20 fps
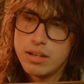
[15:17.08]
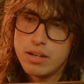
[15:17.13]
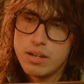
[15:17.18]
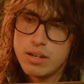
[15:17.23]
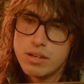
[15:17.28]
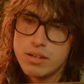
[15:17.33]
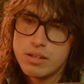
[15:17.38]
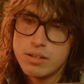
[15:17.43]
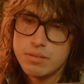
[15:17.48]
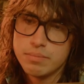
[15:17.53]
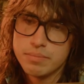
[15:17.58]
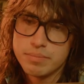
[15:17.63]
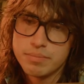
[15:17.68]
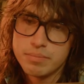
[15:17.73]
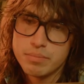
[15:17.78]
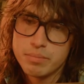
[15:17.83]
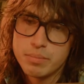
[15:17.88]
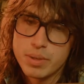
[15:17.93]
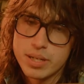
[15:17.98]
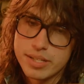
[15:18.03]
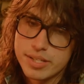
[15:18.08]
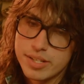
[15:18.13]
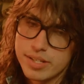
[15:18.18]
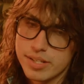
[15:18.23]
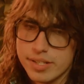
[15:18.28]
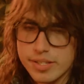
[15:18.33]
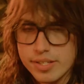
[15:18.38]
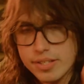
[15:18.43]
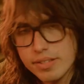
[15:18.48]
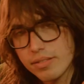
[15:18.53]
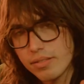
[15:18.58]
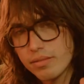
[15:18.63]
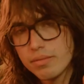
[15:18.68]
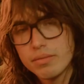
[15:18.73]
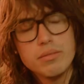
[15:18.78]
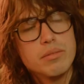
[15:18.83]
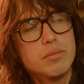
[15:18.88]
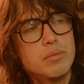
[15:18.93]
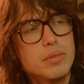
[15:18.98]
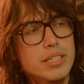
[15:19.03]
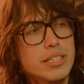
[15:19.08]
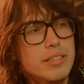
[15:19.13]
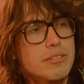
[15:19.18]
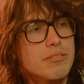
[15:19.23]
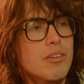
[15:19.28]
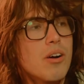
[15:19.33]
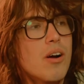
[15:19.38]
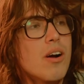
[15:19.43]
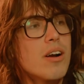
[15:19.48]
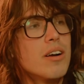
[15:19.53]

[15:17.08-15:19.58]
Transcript: But it's just really far.